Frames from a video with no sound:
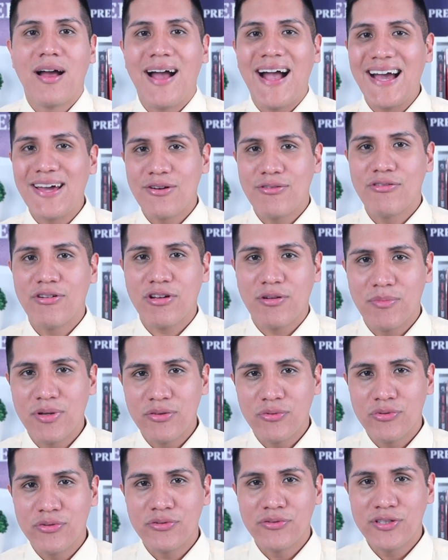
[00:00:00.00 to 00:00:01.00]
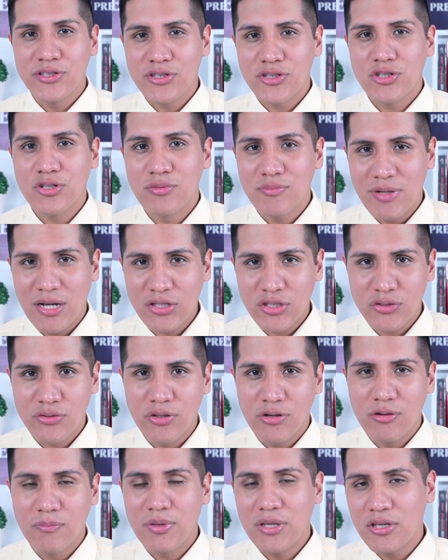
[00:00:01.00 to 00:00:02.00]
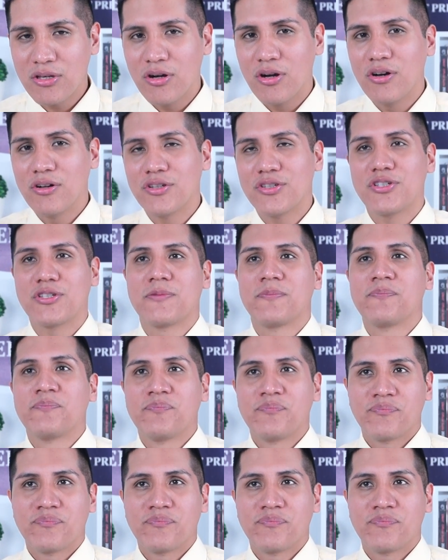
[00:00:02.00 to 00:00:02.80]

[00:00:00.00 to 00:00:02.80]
I don't recommend doing this too much though, because